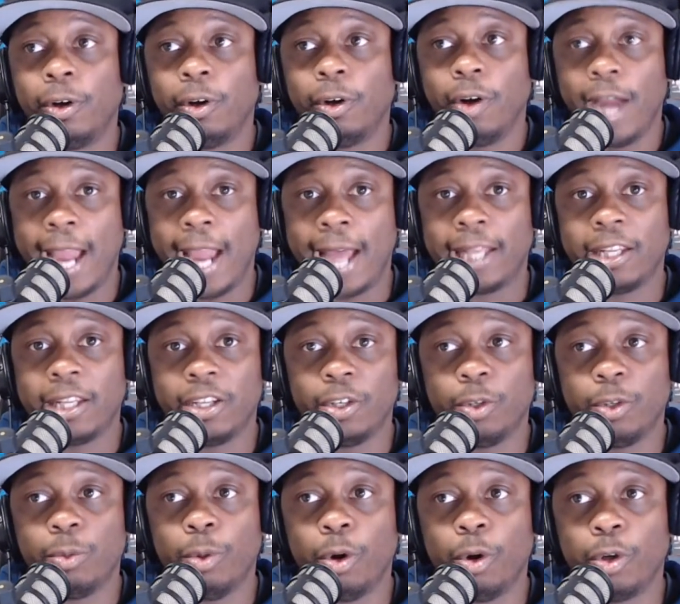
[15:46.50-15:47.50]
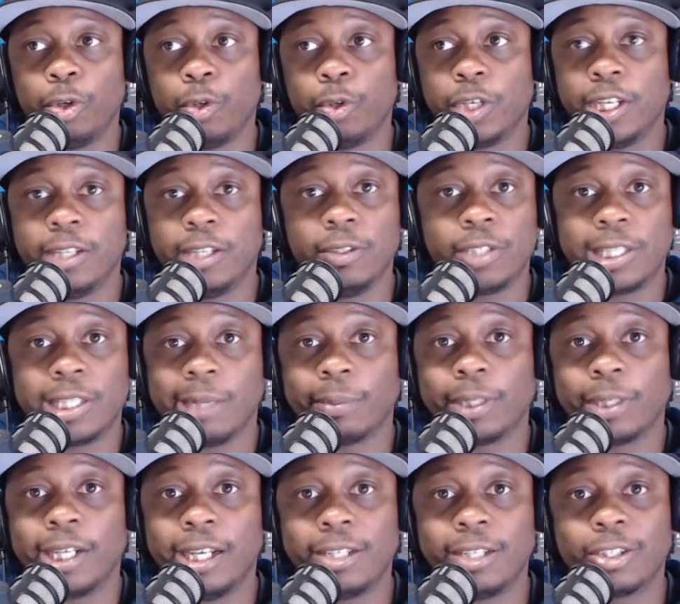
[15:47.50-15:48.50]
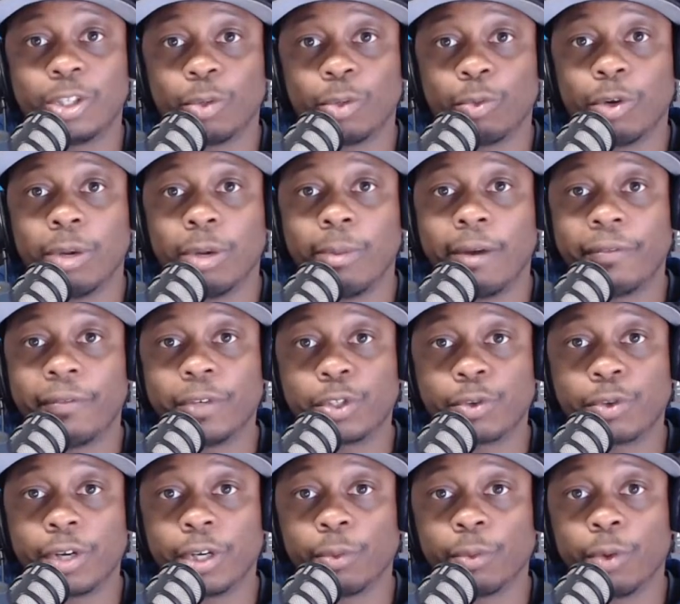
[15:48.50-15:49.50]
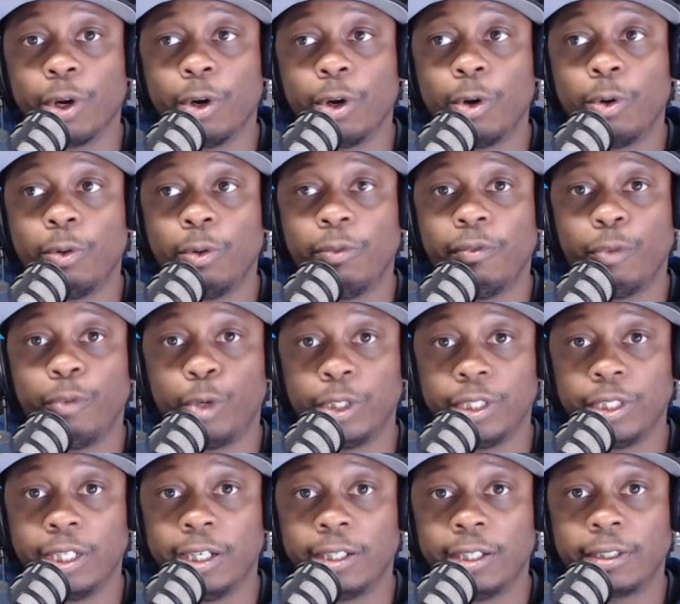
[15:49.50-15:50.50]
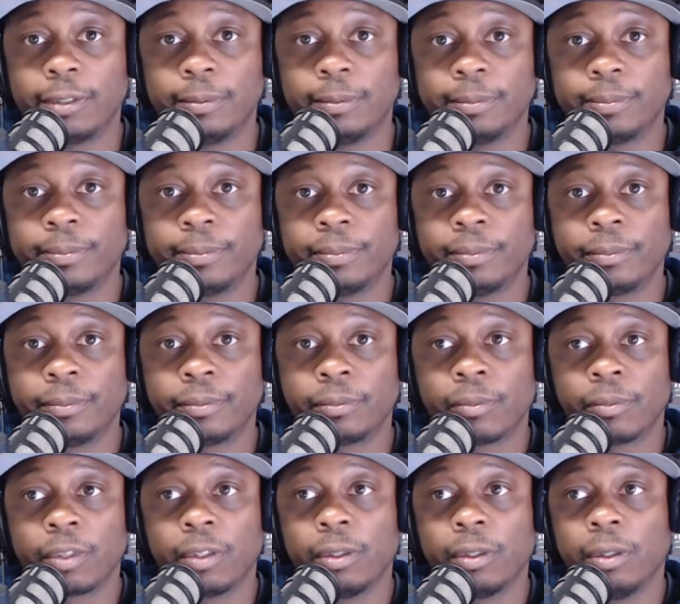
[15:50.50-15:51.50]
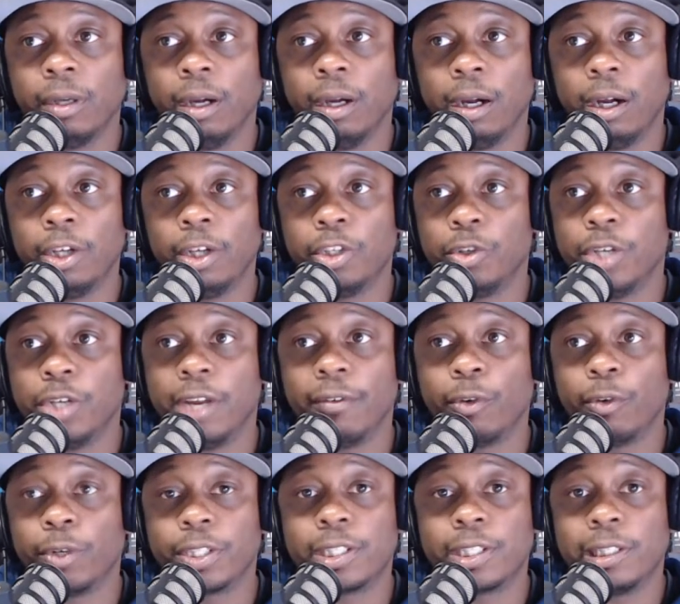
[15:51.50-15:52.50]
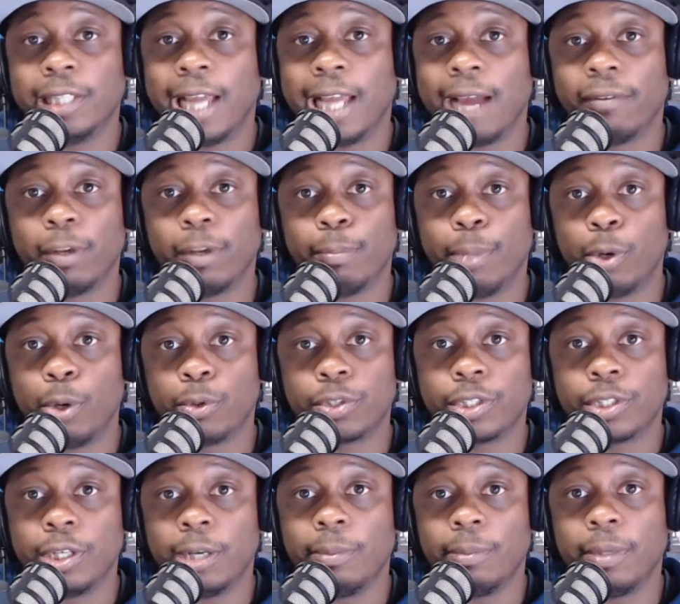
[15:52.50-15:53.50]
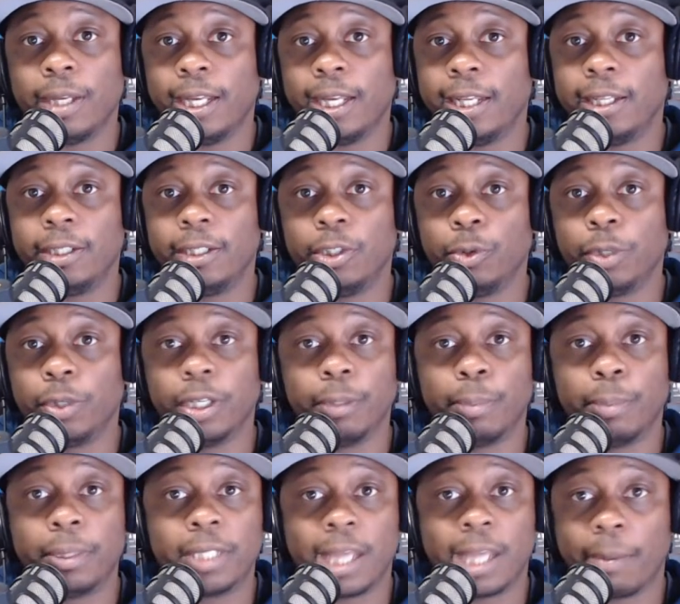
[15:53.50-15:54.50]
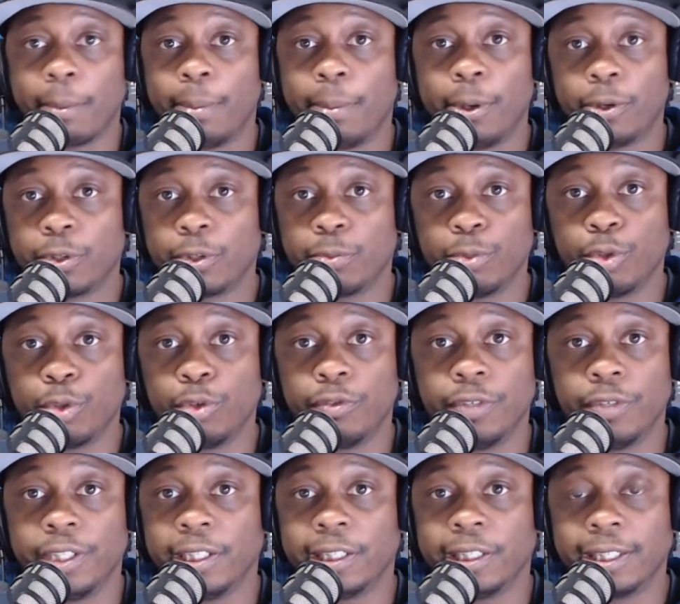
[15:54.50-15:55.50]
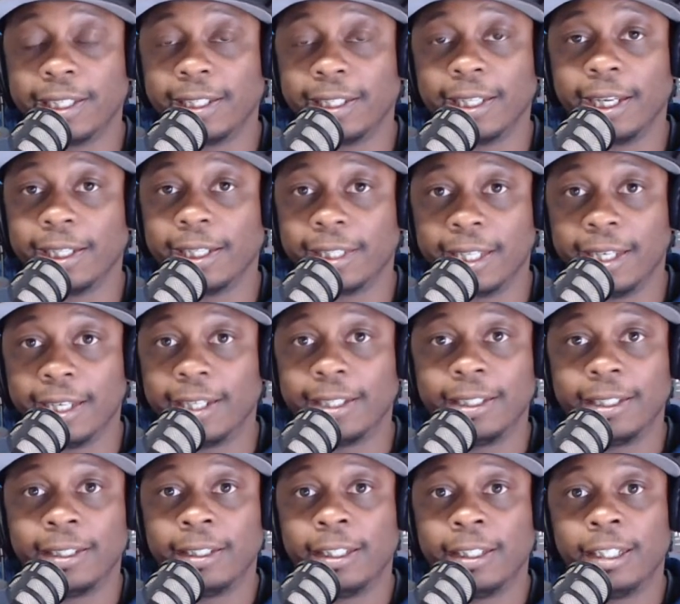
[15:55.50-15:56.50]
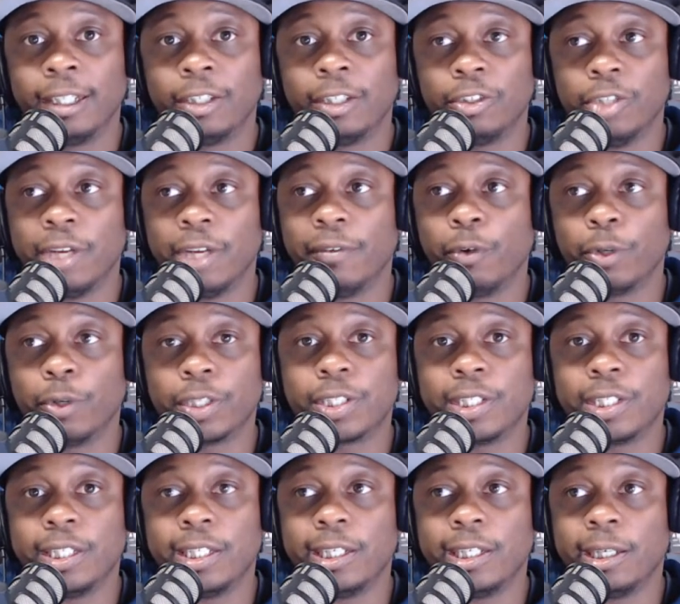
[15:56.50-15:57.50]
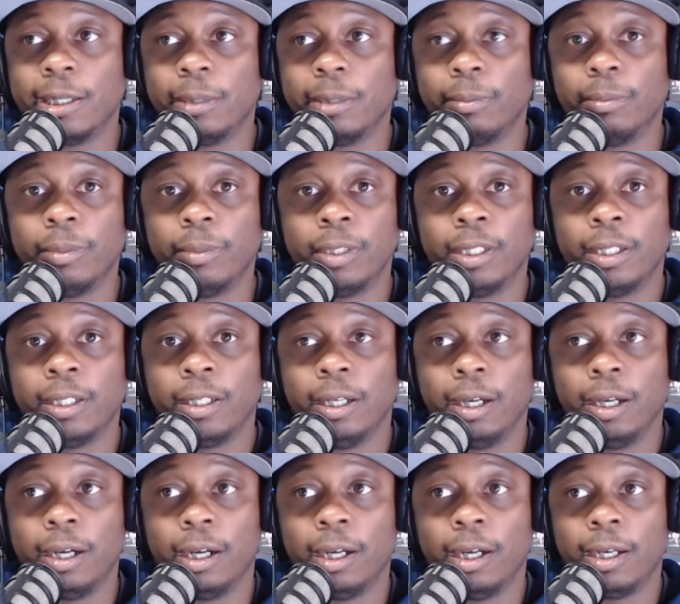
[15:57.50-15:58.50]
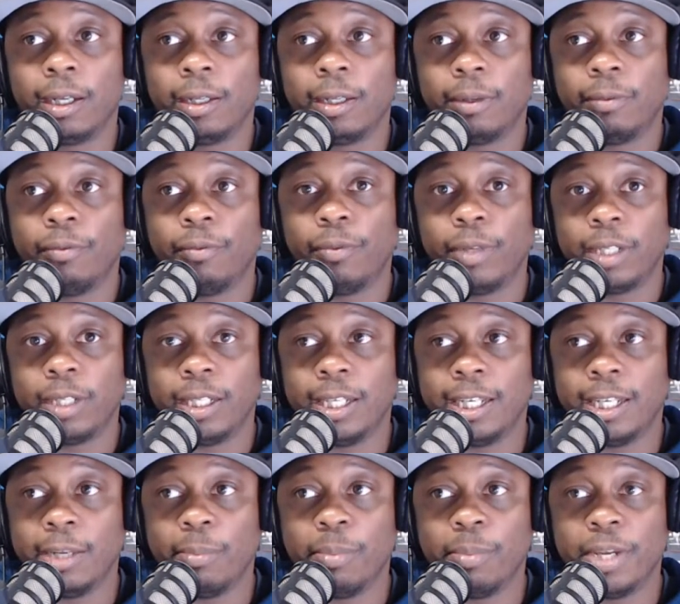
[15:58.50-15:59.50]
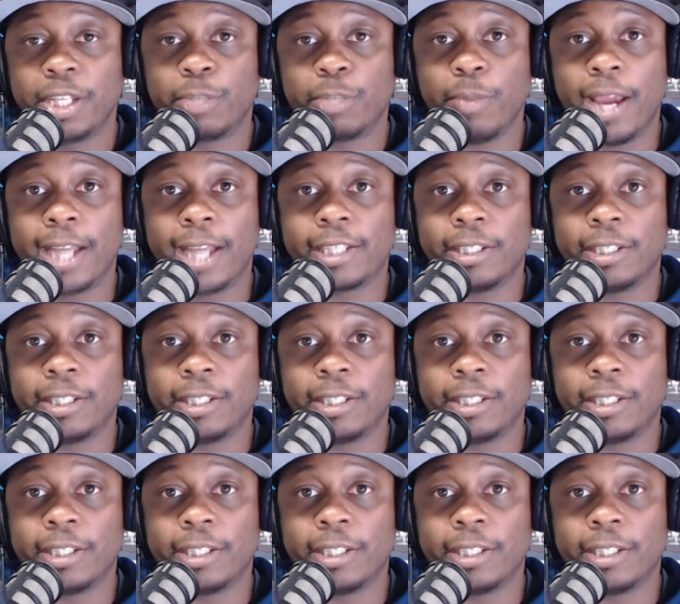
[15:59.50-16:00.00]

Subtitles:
alley-oop, or you get something cut into the rim off the screen and roll for a dunk. You're never going to see Lively post up and do any type of post move or anything like that. You're never going to see him get a mismatch and